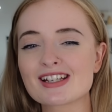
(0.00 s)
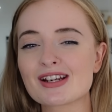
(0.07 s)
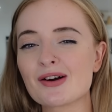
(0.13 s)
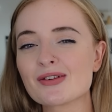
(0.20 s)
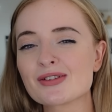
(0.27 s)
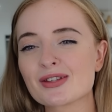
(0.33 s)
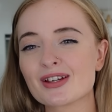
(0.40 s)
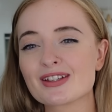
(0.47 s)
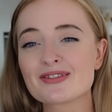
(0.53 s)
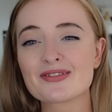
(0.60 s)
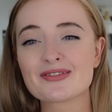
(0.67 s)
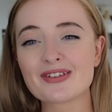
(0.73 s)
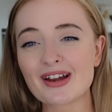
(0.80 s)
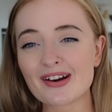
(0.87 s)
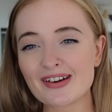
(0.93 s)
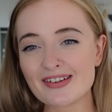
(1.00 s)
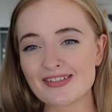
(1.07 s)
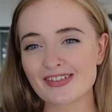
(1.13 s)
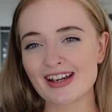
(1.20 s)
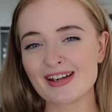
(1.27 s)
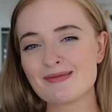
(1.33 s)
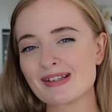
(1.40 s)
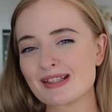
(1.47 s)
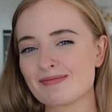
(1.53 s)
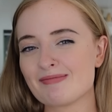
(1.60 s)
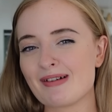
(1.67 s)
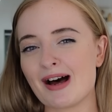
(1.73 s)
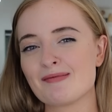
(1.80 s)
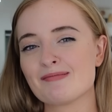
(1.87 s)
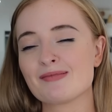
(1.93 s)
she also has a very famous
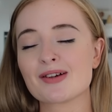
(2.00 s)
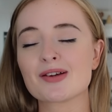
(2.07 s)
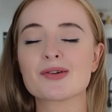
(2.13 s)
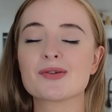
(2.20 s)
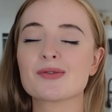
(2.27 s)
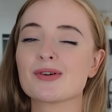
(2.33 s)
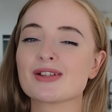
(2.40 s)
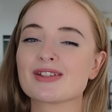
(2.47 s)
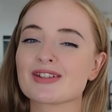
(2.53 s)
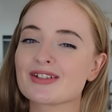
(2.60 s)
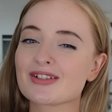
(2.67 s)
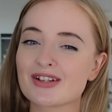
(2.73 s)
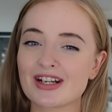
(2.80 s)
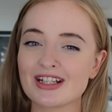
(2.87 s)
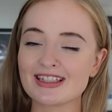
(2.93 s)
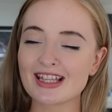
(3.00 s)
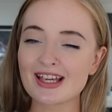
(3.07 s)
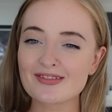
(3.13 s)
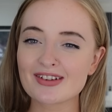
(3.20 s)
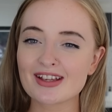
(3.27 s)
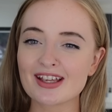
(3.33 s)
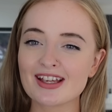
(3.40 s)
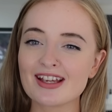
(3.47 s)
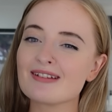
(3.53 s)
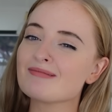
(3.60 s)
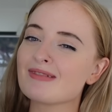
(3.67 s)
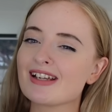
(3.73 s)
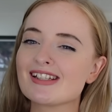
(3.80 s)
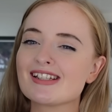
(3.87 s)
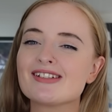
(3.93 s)
mum who Hanji. Was Sridevi.
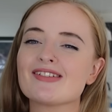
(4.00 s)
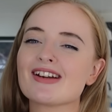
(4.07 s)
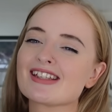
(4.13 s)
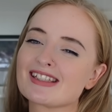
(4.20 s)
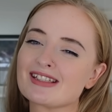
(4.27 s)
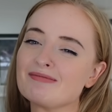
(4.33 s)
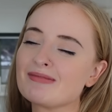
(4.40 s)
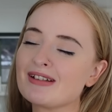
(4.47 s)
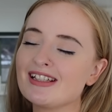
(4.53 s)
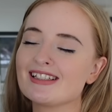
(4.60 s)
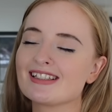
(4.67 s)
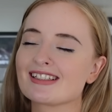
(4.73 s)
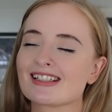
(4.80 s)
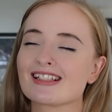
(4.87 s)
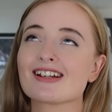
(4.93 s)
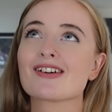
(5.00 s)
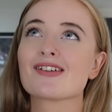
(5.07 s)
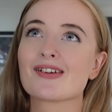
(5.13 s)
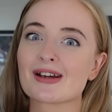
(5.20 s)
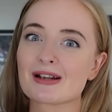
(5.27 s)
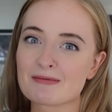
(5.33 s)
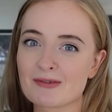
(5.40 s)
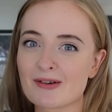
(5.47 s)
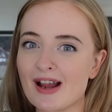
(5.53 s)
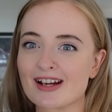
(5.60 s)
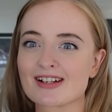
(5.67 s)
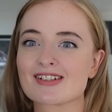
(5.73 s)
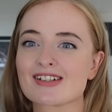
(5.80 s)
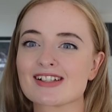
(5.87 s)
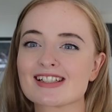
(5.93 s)
May she rest in peace. Incredible
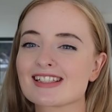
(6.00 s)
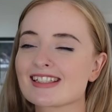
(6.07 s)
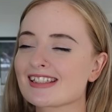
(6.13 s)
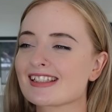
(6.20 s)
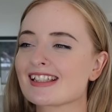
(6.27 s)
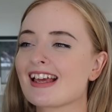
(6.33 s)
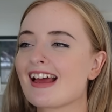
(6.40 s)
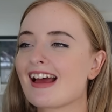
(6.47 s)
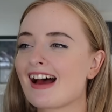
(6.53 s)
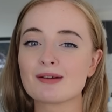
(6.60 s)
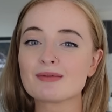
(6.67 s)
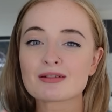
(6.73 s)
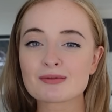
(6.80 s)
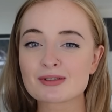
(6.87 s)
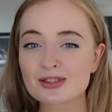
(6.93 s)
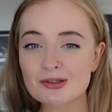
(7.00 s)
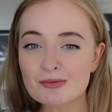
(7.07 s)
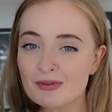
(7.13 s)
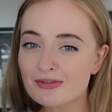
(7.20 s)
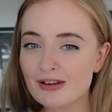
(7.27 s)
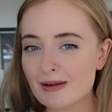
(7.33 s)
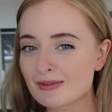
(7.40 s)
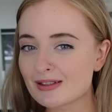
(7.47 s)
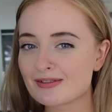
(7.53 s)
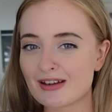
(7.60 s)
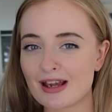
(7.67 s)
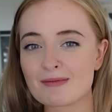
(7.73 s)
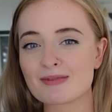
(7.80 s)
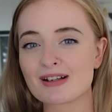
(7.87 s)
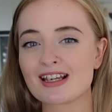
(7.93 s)
actress. Yes. She comes from a super famous
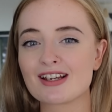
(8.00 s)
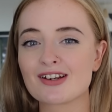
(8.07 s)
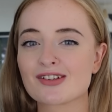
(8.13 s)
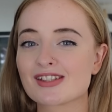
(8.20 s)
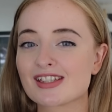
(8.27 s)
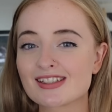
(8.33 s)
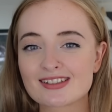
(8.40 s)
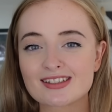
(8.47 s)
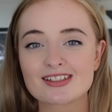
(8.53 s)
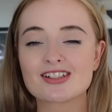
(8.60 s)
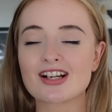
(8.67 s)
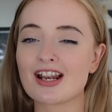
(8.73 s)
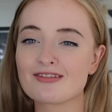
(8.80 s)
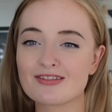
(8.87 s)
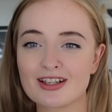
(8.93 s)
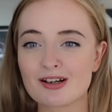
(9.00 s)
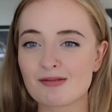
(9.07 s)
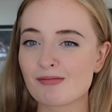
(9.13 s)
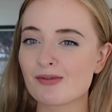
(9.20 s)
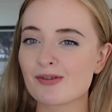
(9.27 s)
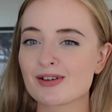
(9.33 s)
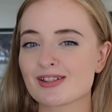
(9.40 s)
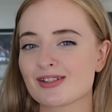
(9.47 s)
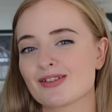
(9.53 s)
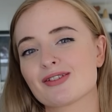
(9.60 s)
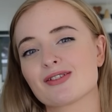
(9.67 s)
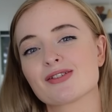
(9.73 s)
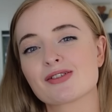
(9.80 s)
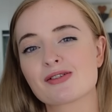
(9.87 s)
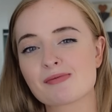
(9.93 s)
family. Her sister Janvi Kapoor is
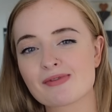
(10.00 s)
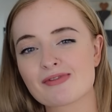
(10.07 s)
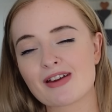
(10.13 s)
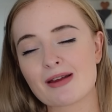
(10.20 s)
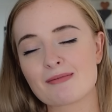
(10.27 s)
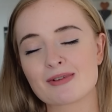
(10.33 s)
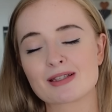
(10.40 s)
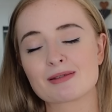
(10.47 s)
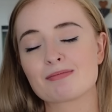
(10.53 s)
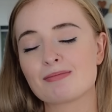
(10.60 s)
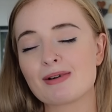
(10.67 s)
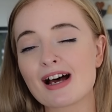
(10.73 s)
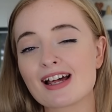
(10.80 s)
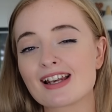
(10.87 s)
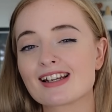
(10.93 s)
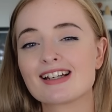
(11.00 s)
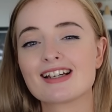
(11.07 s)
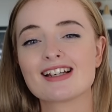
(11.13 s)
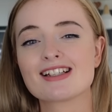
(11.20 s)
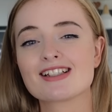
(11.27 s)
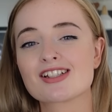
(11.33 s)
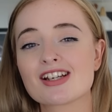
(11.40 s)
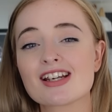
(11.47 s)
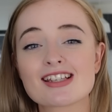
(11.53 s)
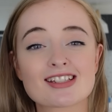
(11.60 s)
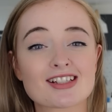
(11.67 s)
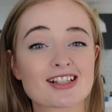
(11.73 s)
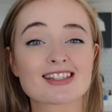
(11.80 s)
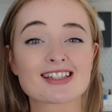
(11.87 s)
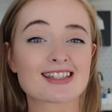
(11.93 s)
also super famous. But she is
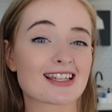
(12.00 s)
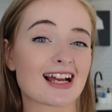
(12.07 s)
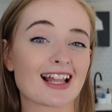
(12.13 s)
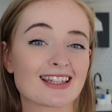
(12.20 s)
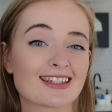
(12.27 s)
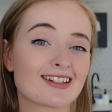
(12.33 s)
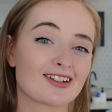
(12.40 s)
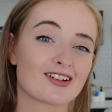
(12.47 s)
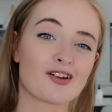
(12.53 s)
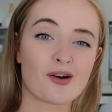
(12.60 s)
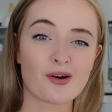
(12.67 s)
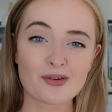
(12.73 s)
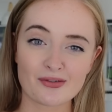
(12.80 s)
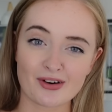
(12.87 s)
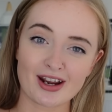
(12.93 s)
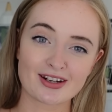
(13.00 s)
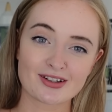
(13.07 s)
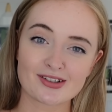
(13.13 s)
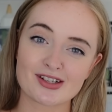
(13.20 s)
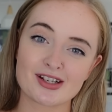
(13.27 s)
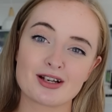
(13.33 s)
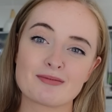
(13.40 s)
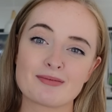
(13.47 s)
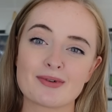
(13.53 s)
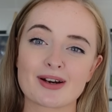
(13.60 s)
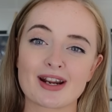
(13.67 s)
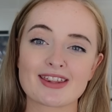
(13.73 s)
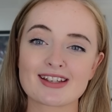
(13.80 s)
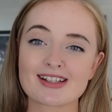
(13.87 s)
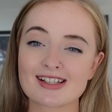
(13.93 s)
just as talented in her own right, Khushi Kapoor.
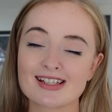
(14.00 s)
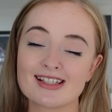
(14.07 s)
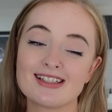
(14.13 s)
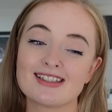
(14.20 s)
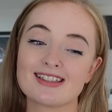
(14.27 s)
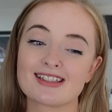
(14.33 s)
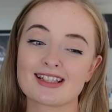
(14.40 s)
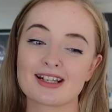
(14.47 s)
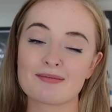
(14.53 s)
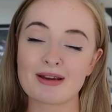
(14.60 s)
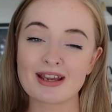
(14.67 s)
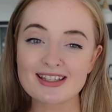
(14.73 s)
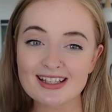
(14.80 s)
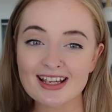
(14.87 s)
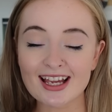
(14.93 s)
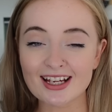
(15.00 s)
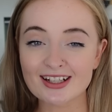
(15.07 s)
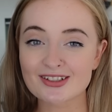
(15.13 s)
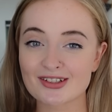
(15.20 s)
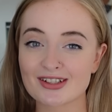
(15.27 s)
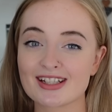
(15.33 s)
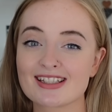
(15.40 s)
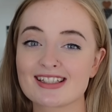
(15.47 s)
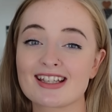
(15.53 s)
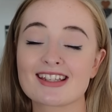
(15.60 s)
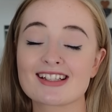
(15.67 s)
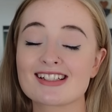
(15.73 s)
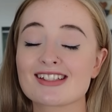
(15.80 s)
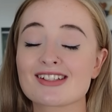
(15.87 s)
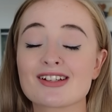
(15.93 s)
I think she's an amazing actress. I
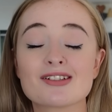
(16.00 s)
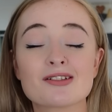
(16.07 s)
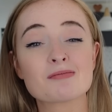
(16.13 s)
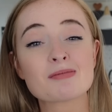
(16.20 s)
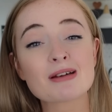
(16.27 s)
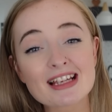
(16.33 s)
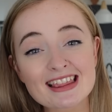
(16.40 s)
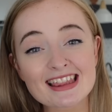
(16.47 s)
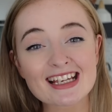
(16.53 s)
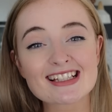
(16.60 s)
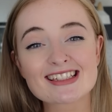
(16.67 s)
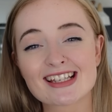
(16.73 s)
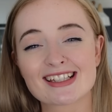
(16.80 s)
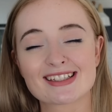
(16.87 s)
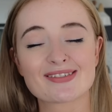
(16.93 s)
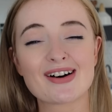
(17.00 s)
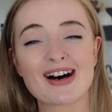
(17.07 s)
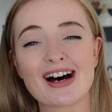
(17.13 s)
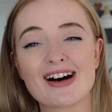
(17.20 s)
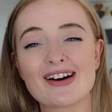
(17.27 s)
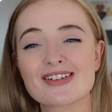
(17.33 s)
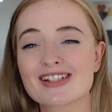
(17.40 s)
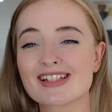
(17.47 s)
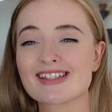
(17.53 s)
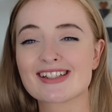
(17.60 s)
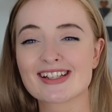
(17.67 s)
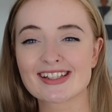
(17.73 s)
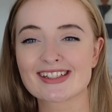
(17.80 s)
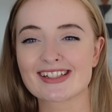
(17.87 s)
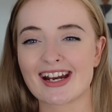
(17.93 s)
think she's going big things as well. She's
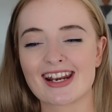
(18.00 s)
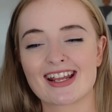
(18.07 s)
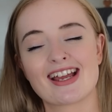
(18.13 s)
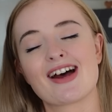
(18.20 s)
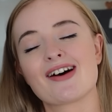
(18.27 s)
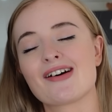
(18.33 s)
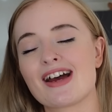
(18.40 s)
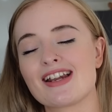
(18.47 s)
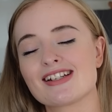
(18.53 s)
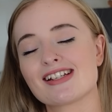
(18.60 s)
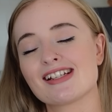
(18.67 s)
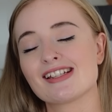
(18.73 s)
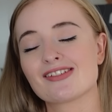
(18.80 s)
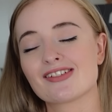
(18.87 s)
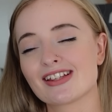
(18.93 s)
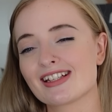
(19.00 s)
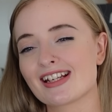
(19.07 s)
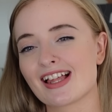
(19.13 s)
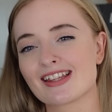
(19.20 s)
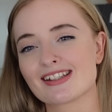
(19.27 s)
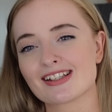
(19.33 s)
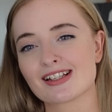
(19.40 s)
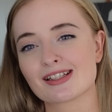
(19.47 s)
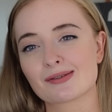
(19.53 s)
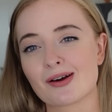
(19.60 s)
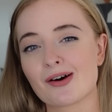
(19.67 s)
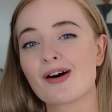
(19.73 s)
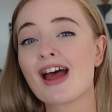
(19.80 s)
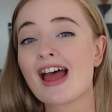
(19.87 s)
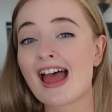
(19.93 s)
just starting out and she's really talented as
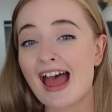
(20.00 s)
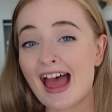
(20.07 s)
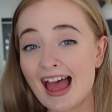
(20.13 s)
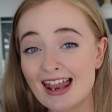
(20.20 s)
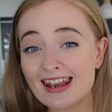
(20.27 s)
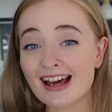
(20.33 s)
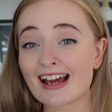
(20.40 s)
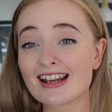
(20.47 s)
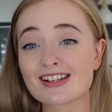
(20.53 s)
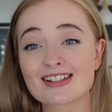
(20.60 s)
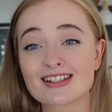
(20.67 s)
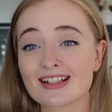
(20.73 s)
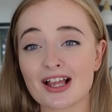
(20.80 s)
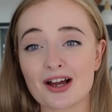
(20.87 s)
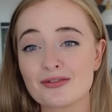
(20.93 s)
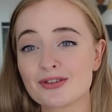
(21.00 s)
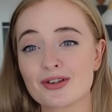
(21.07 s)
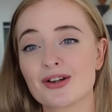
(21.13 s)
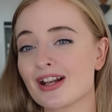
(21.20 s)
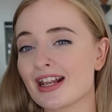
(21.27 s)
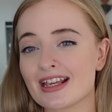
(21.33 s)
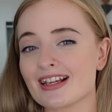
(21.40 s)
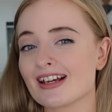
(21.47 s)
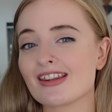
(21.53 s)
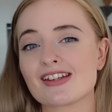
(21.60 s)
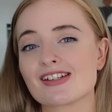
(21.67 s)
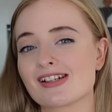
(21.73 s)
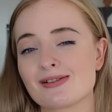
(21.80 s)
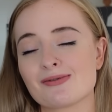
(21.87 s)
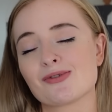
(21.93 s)
well. And I just loved her lehenga that
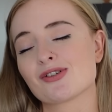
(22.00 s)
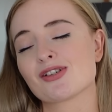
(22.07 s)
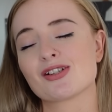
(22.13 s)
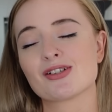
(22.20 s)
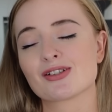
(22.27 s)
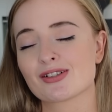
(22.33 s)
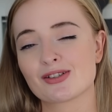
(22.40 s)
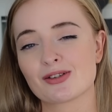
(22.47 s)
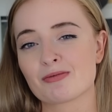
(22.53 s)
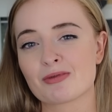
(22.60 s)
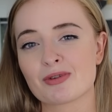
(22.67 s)
she wore. She looked so